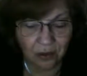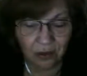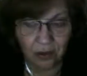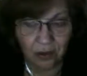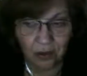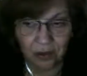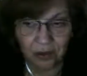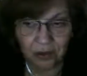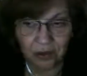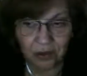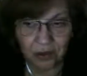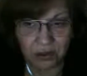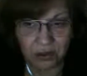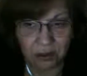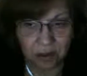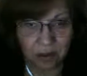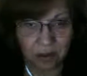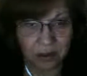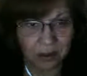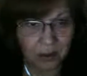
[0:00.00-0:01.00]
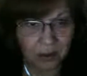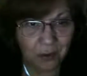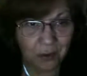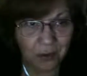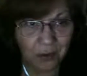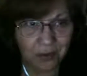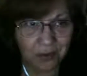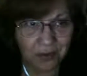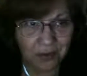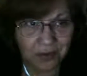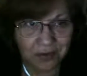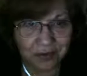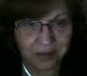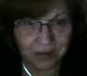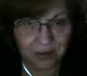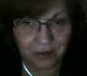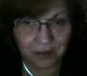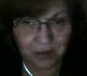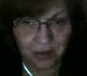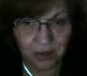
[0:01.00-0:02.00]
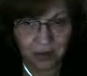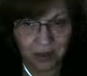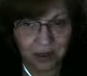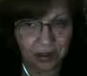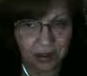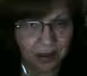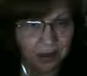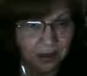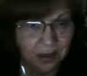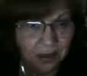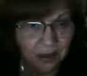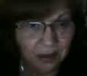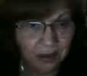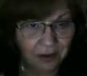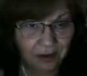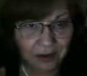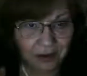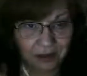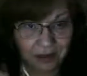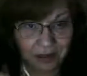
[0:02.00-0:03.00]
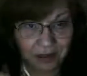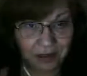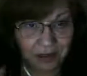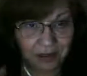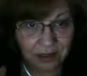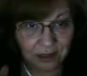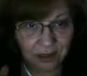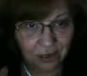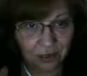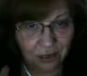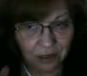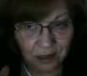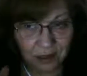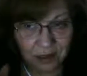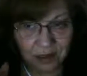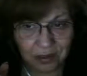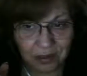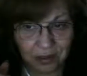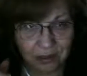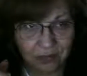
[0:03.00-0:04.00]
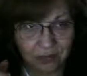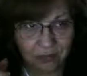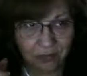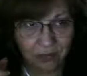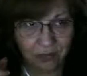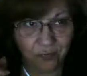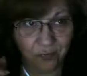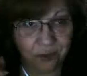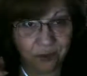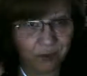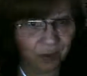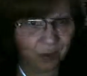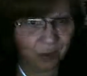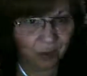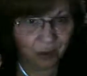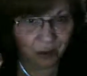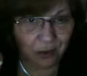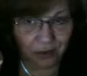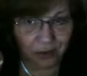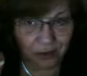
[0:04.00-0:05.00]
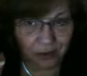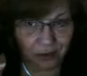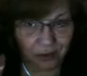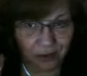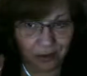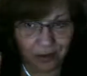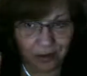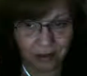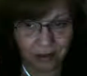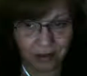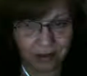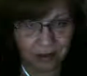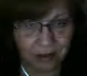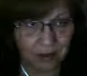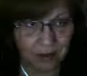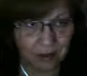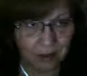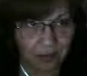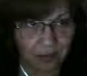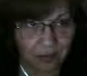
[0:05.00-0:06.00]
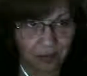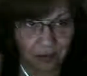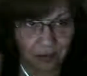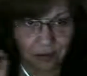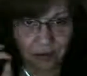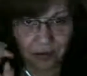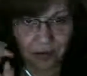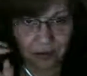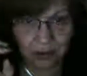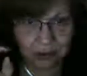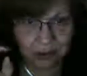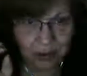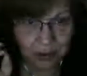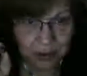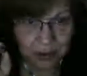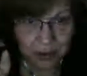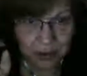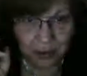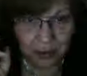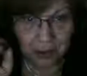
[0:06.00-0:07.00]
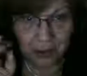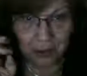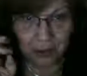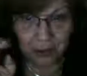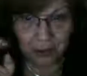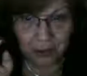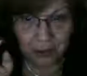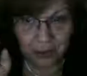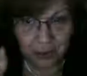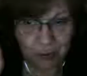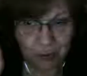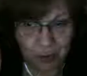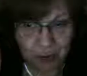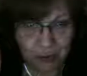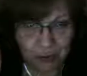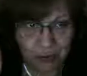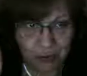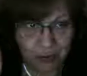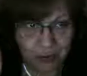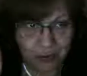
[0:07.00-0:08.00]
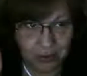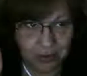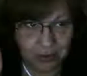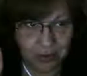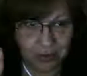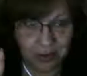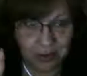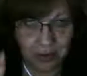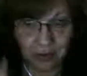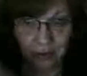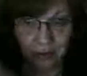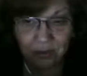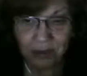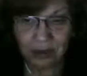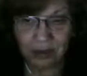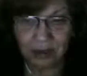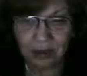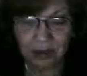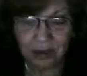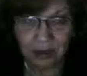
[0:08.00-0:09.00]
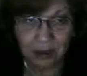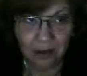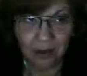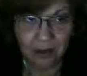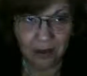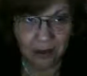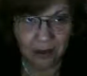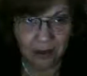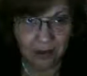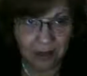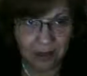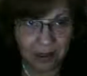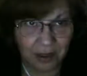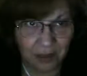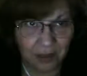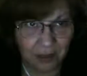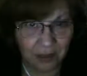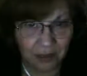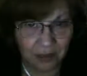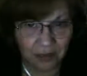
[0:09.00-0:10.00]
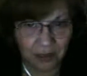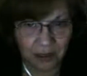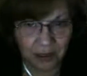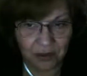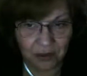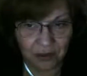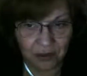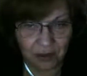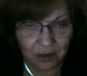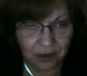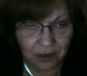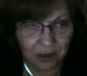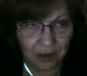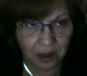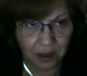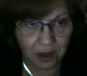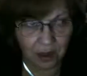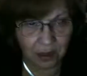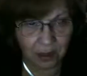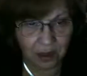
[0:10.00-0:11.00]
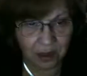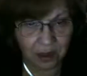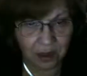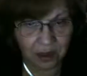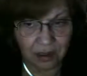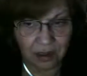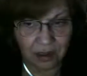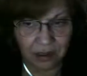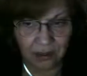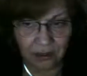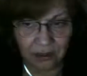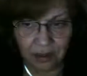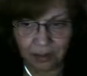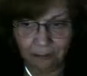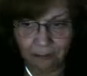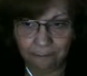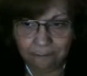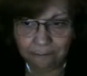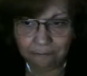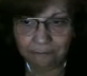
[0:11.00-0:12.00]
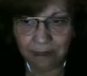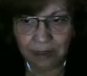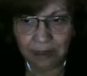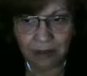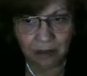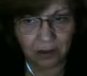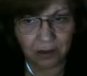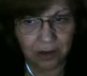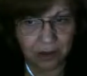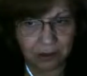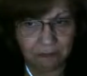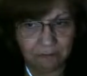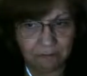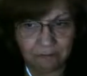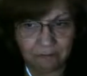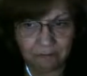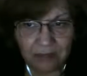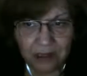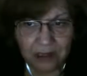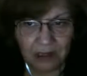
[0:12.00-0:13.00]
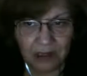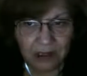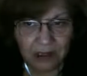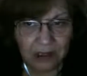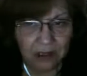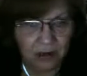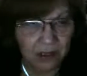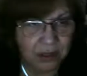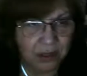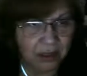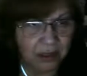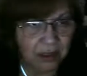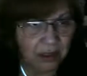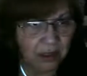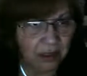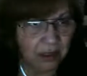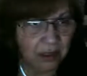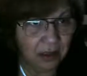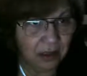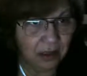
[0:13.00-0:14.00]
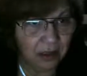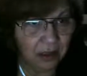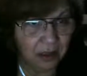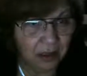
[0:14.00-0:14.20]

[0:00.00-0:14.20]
Gorgeous smile. I know one of this is going to sound crazy. His teeth were like just phenomenal. You could like see them, like, you know, you get those little sparkles in the teeth kind of thing, in the movies or in the comedies kind of thing. Okay, so that's not it.